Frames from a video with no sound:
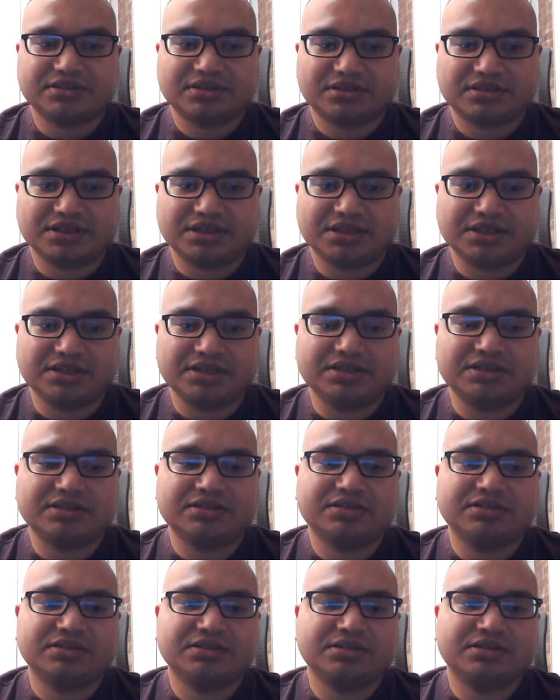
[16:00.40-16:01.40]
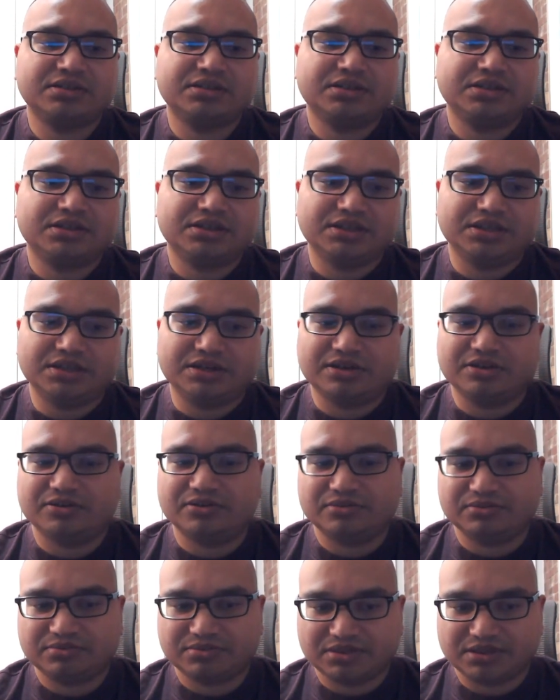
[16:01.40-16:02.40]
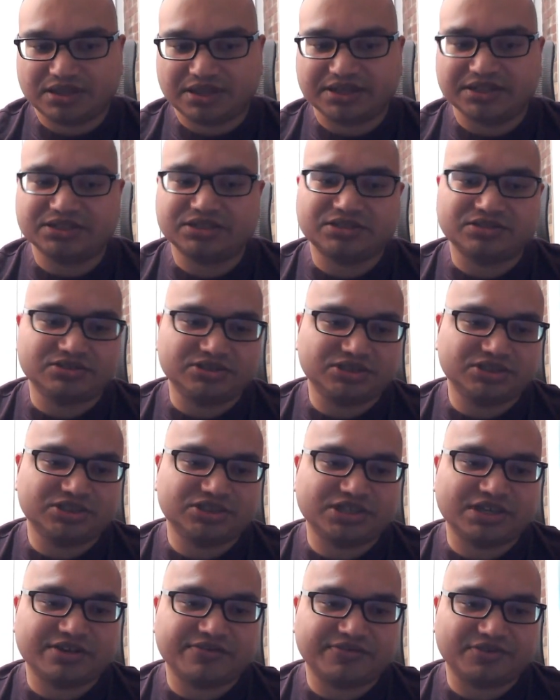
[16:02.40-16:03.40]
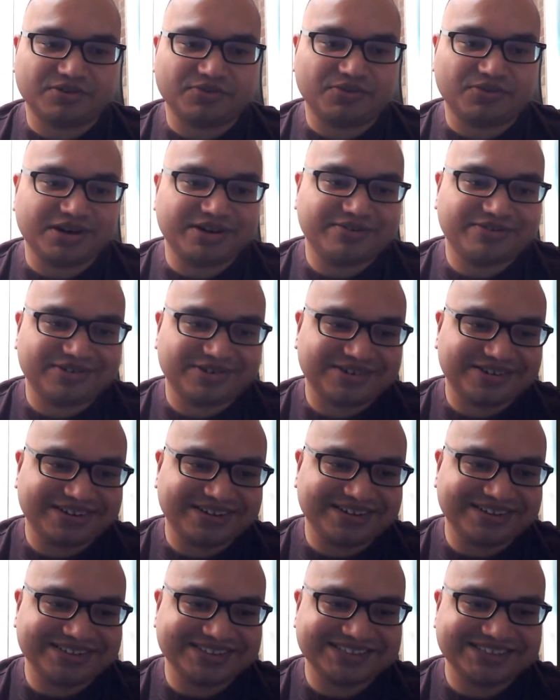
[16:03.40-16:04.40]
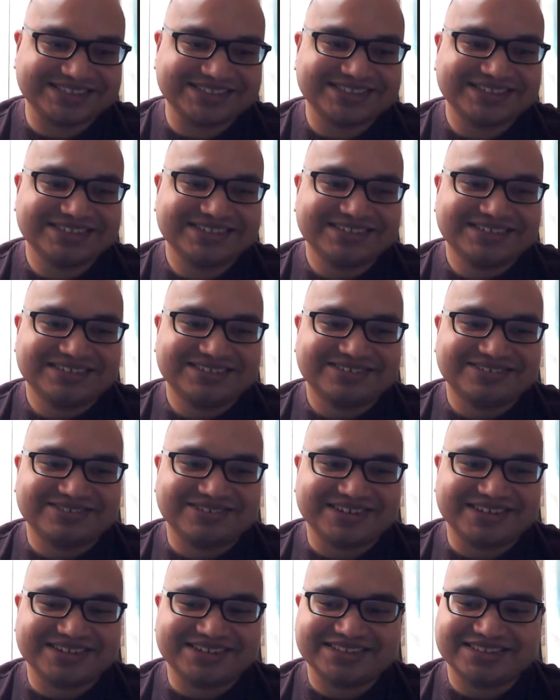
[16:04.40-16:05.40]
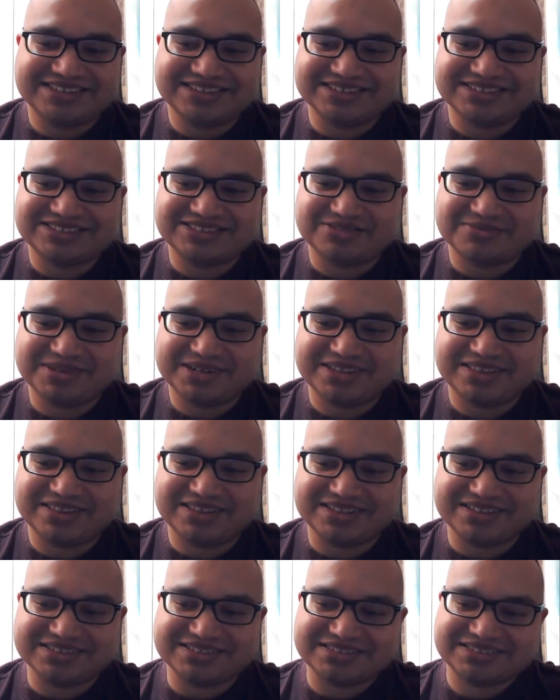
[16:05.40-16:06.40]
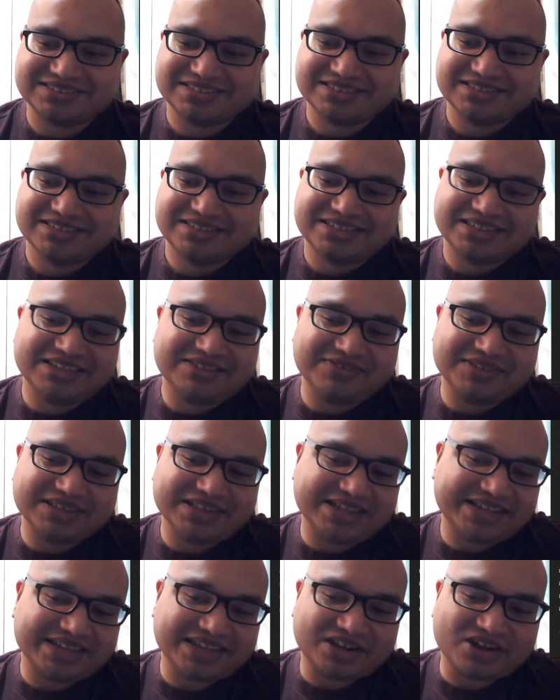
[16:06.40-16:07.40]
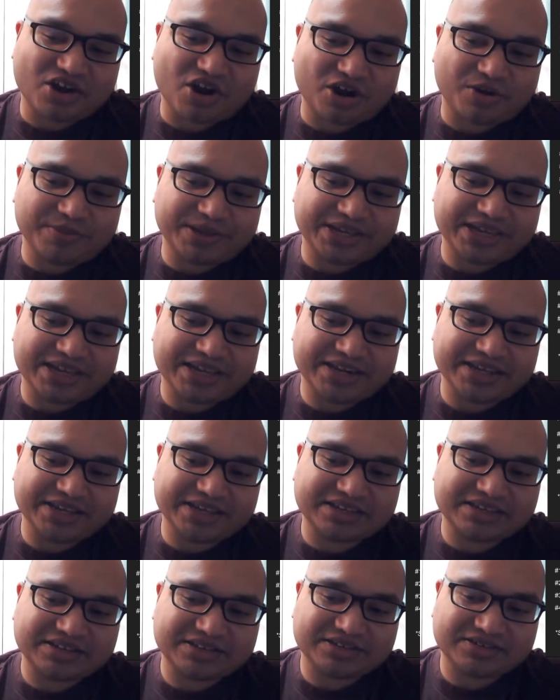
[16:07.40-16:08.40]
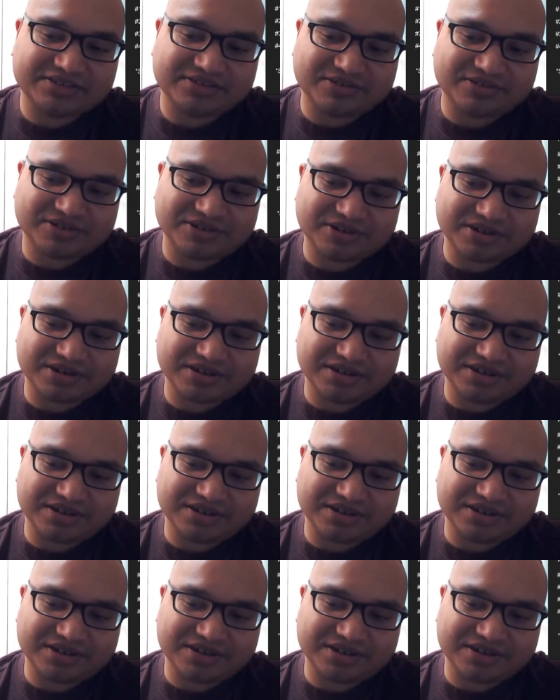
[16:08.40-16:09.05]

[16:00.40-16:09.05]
thing, like a sushi chef or whatever else, right? There's so many things, even like a car mechanic or,